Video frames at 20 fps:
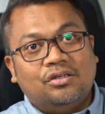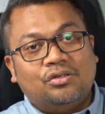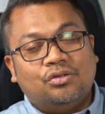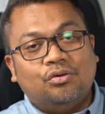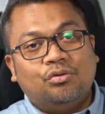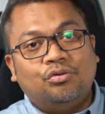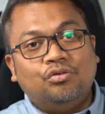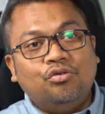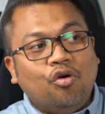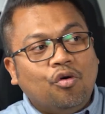
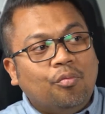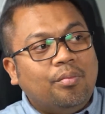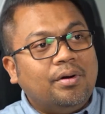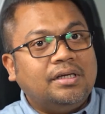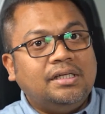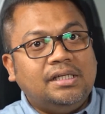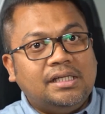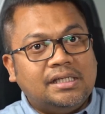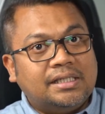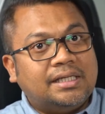So
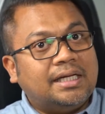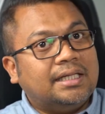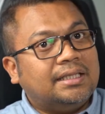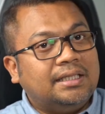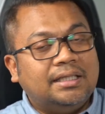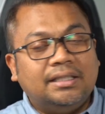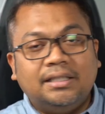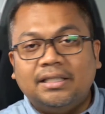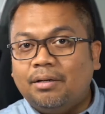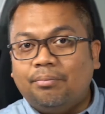nobody is
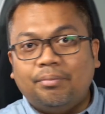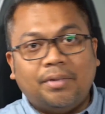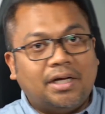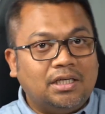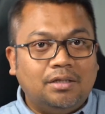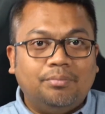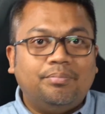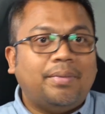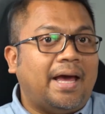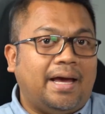getting their
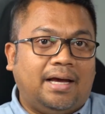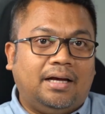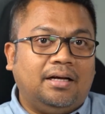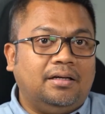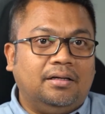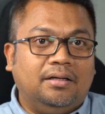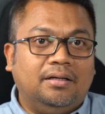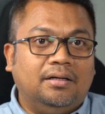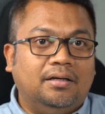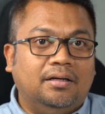money back.
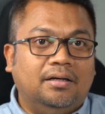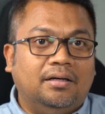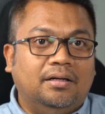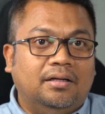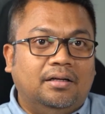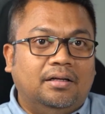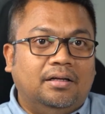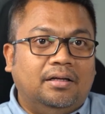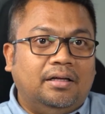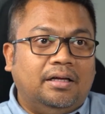
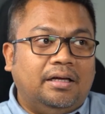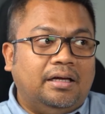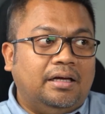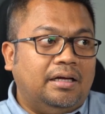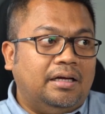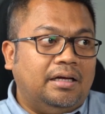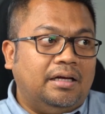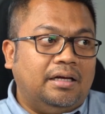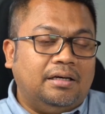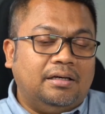
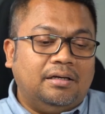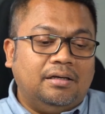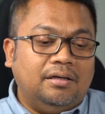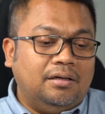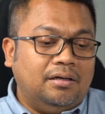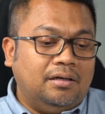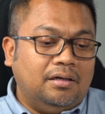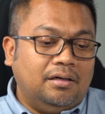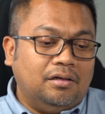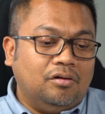And
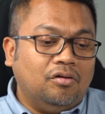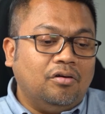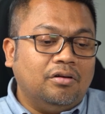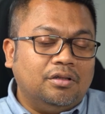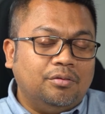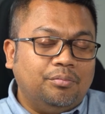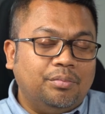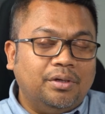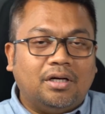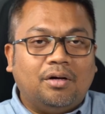a lot of
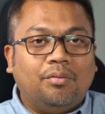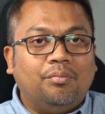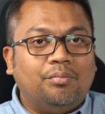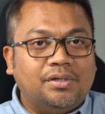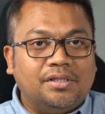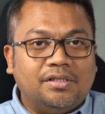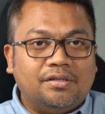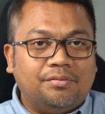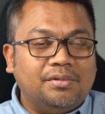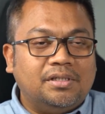the big
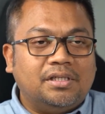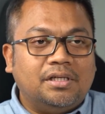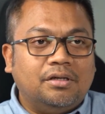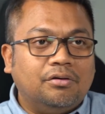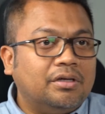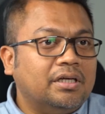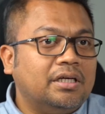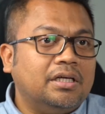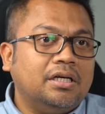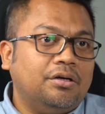companies have been saying,
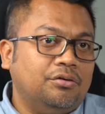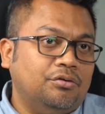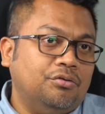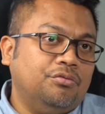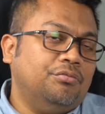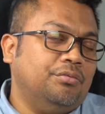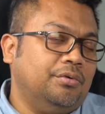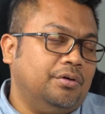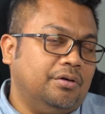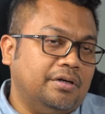okay,
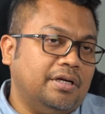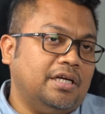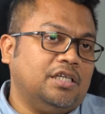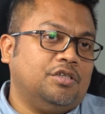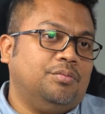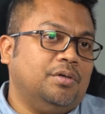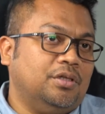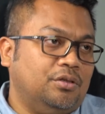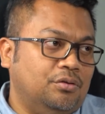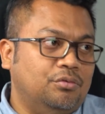we're going to
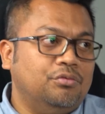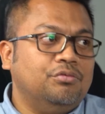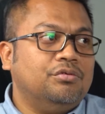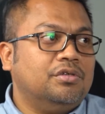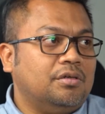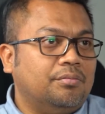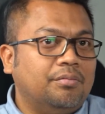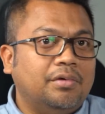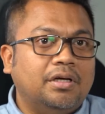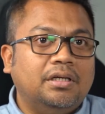expect to lose
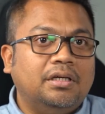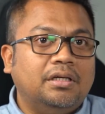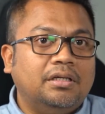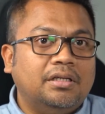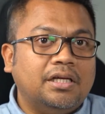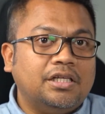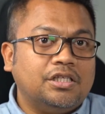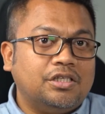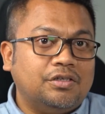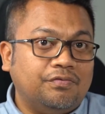some money.
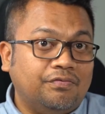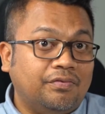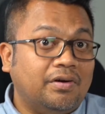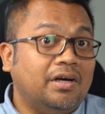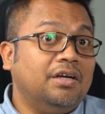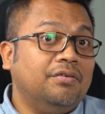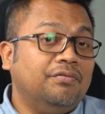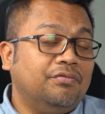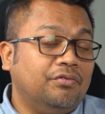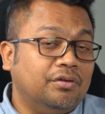That's
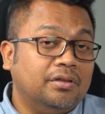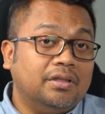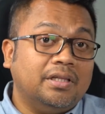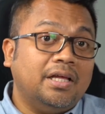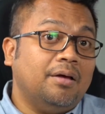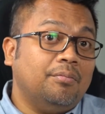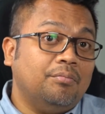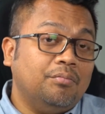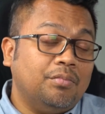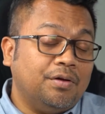fine for
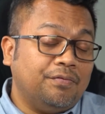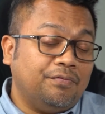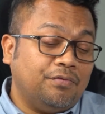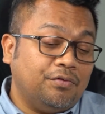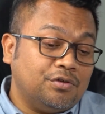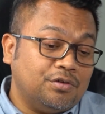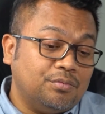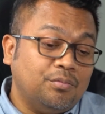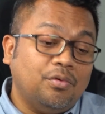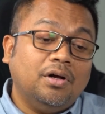them, but
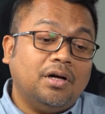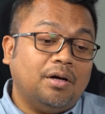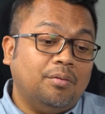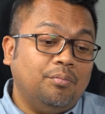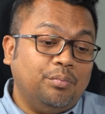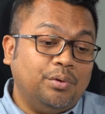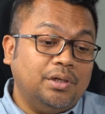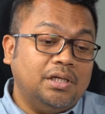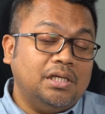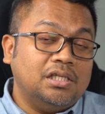for small
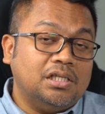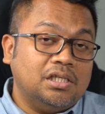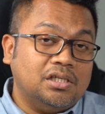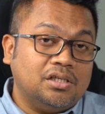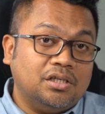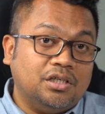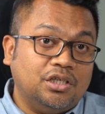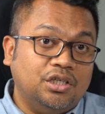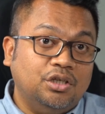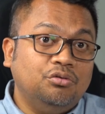companies,
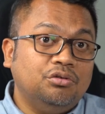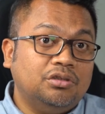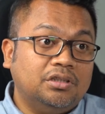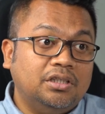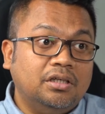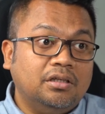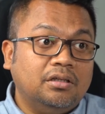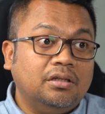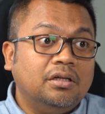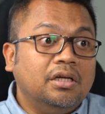it's a huge
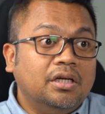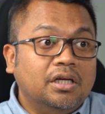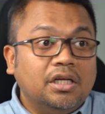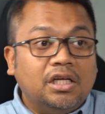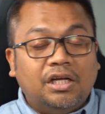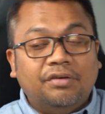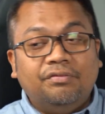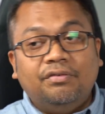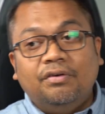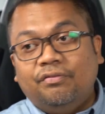deal,
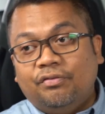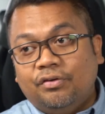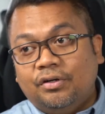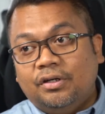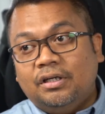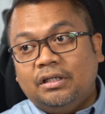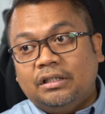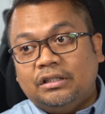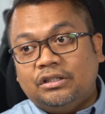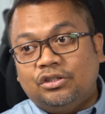even for
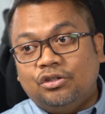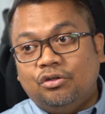us.